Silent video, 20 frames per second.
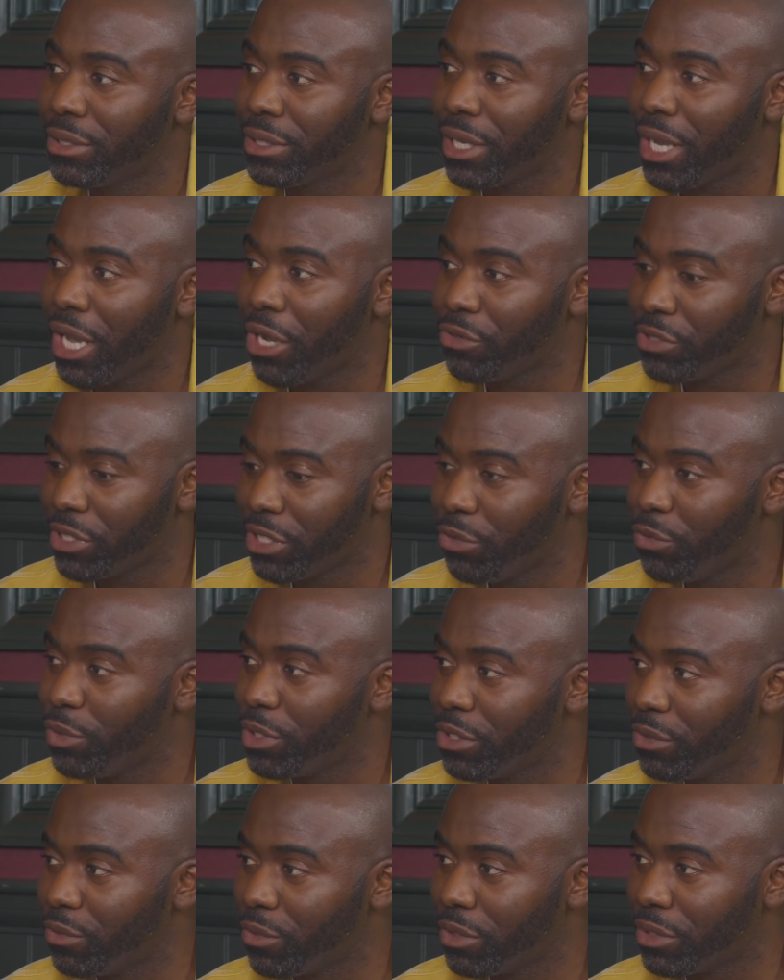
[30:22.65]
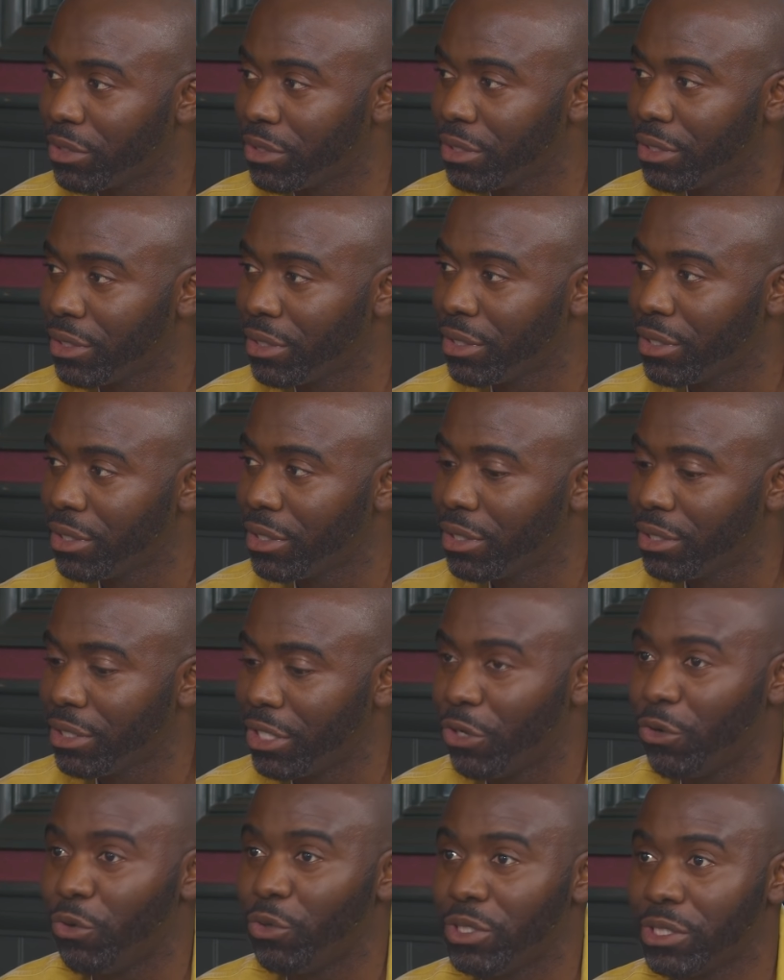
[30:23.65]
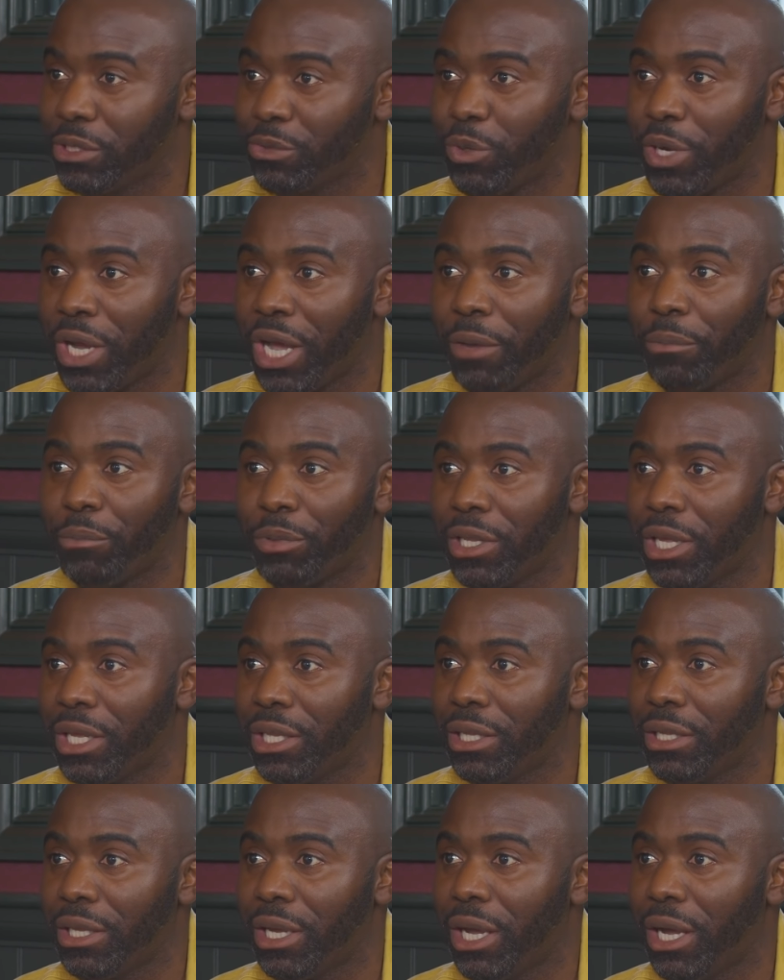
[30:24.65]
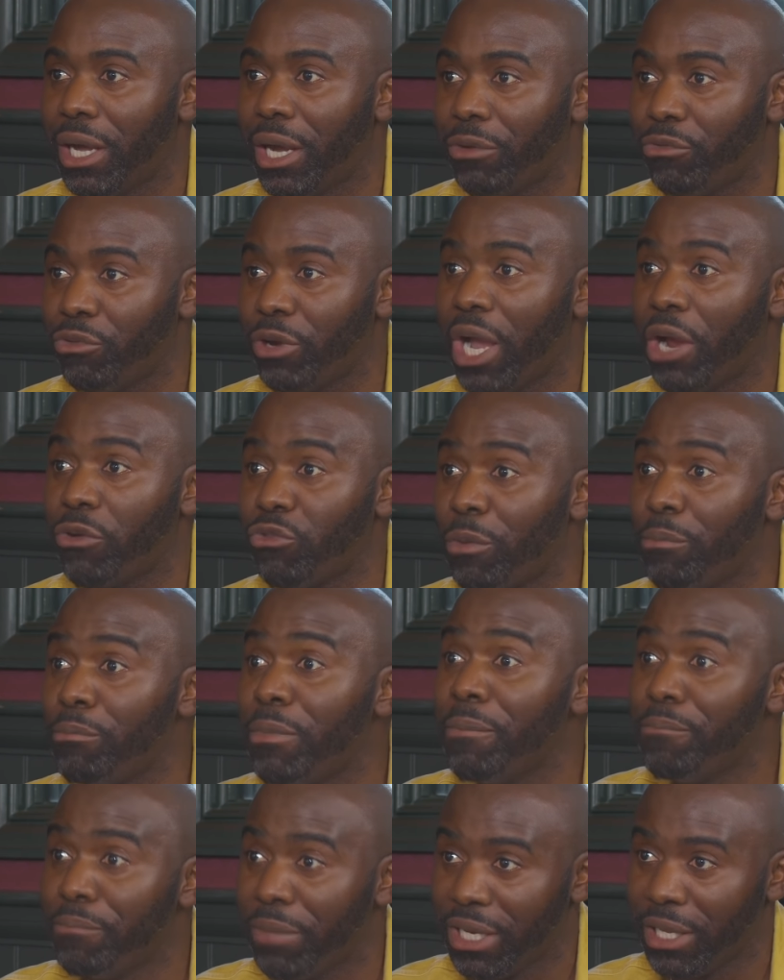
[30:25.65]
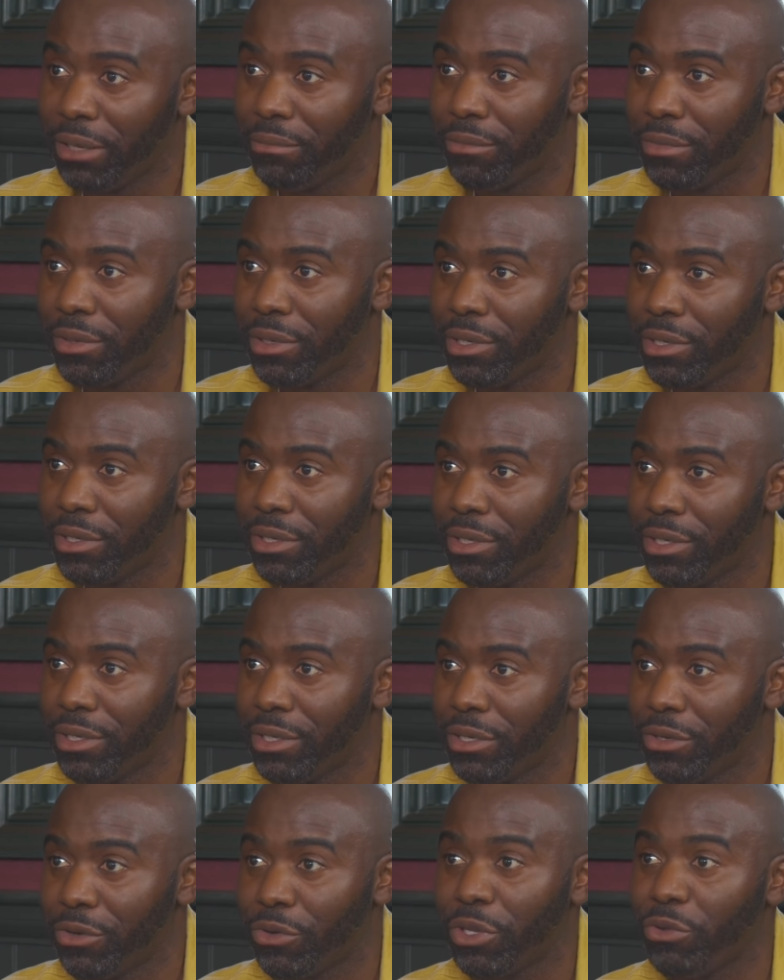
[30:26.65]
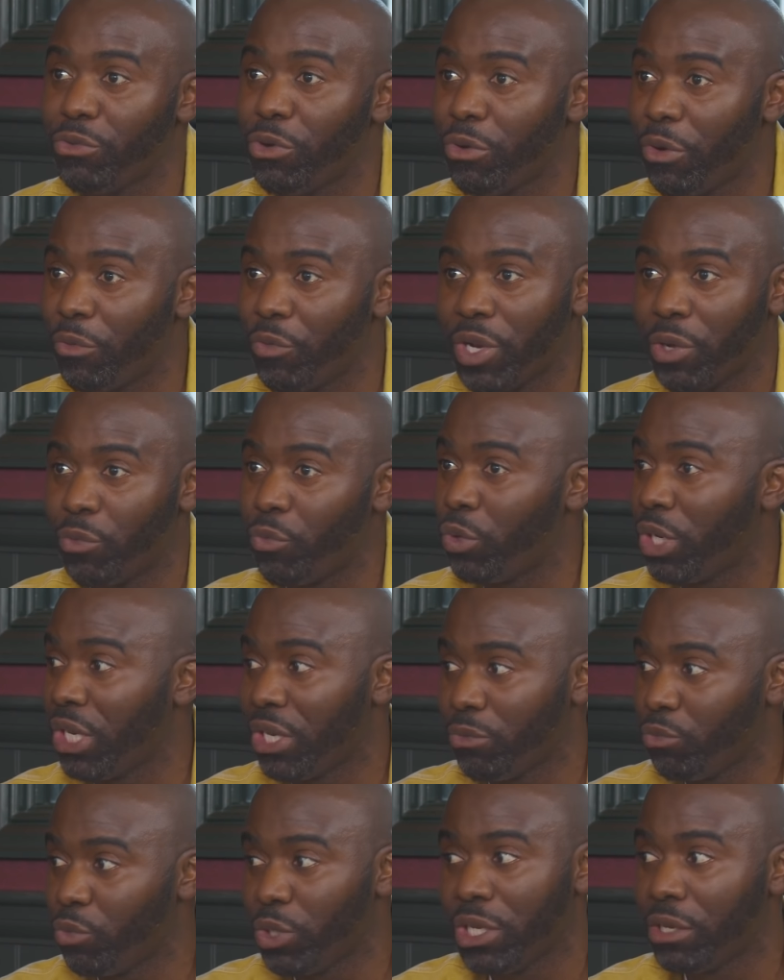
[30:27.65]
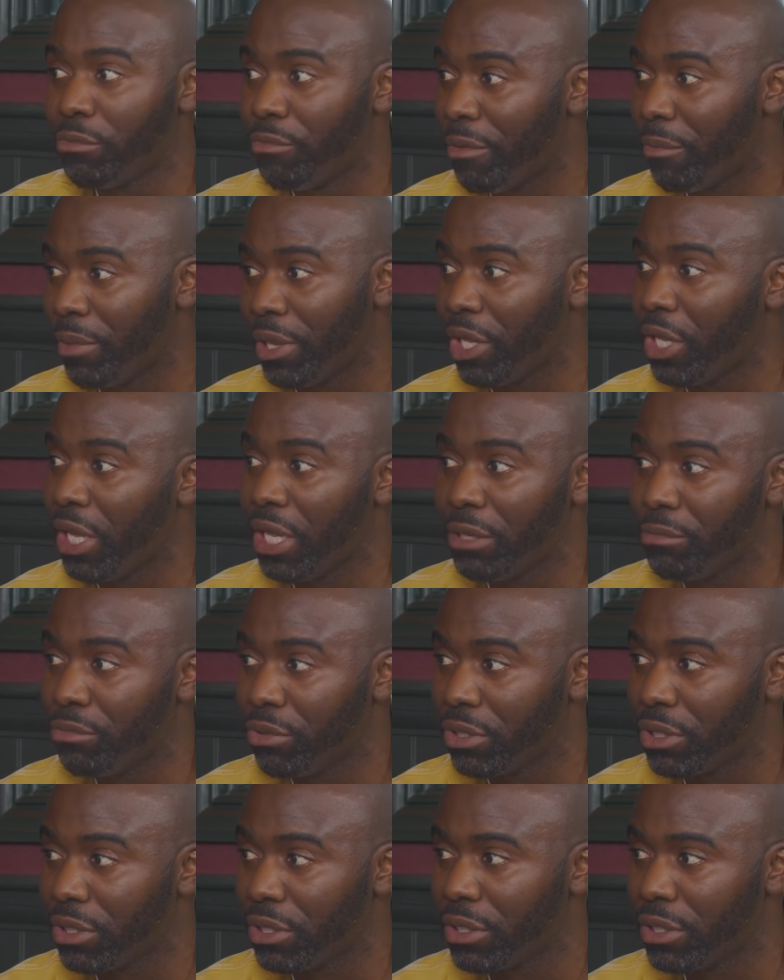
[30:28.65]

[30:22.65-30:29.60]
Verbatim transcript: how serious he was. Yeah, yeah. They all just were happy that I, re I remember them. Yeah, yeah, yeah. But they were yeah, worried yeah. I wouldn't, wouldn't remember anybody.